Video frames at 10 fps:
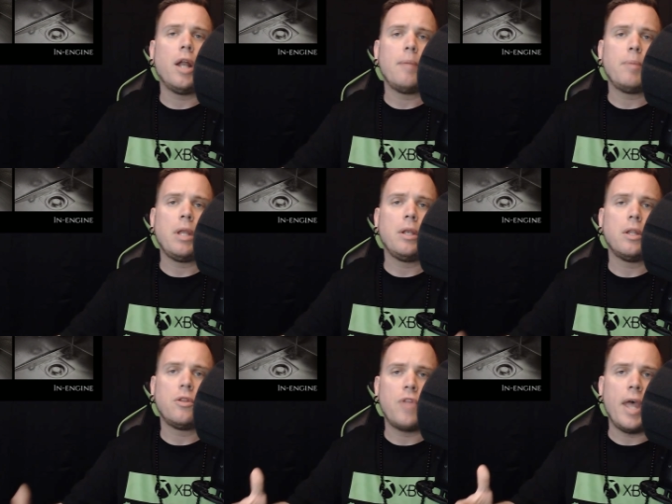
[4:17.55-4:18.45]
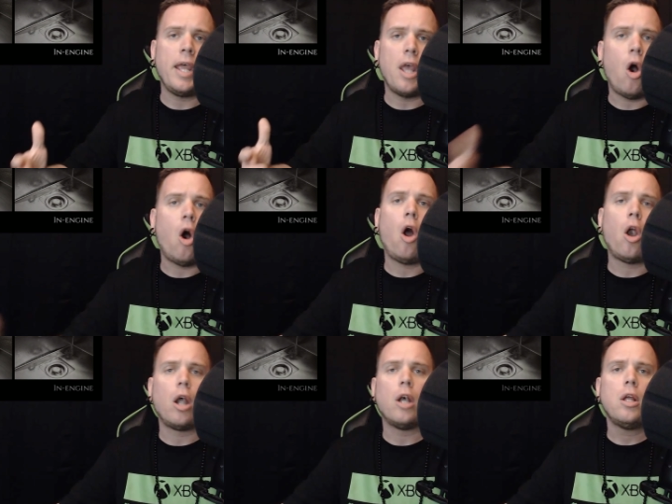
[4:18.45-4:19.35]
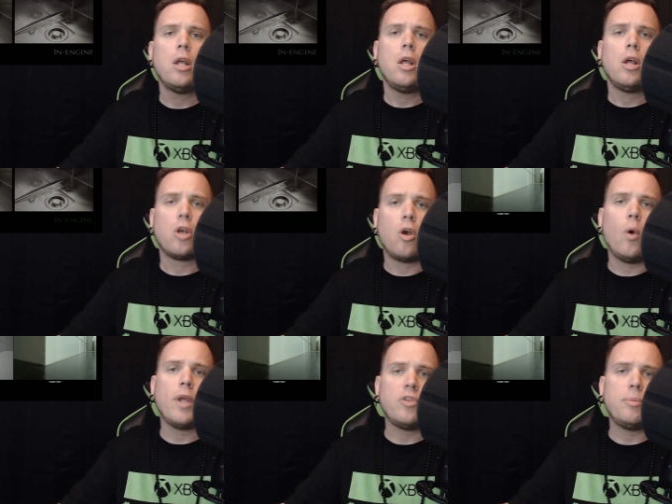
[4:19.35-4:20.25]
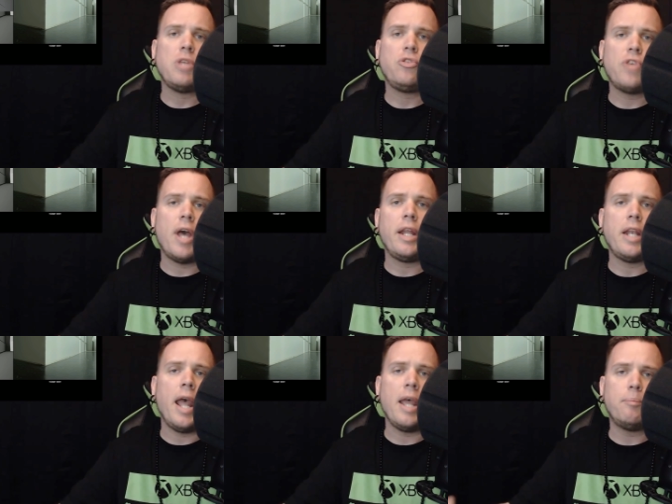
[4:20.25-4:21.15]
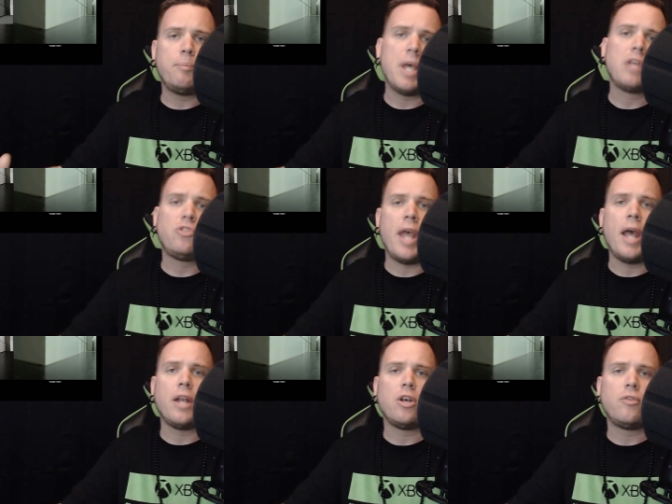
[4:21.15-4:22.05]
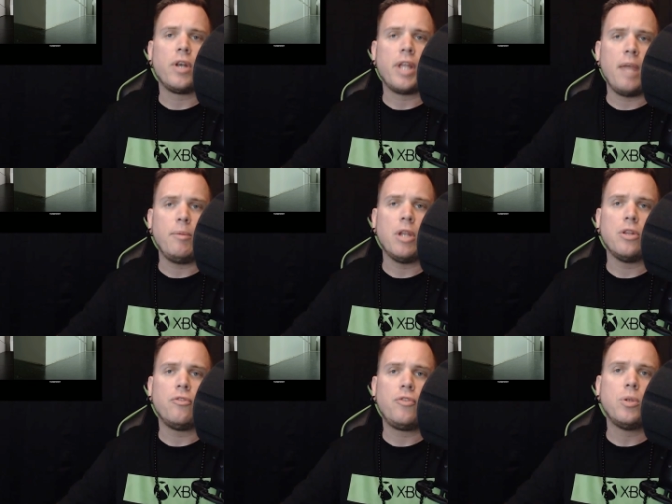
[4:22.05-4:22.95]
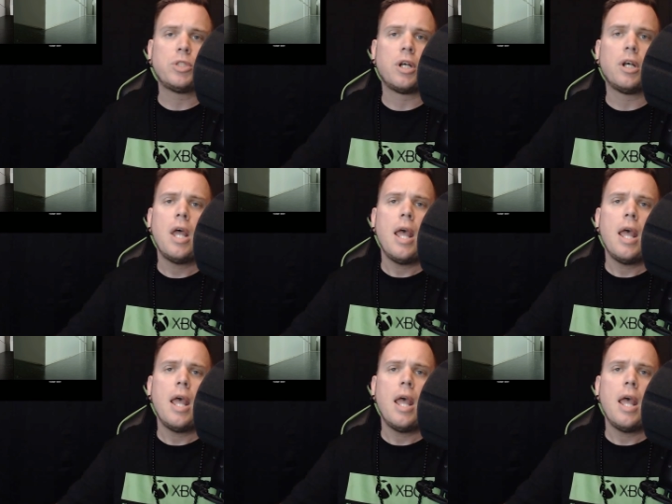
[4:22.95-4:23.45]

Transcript: I mean, they are going to be setting a big standard for gaming in the future.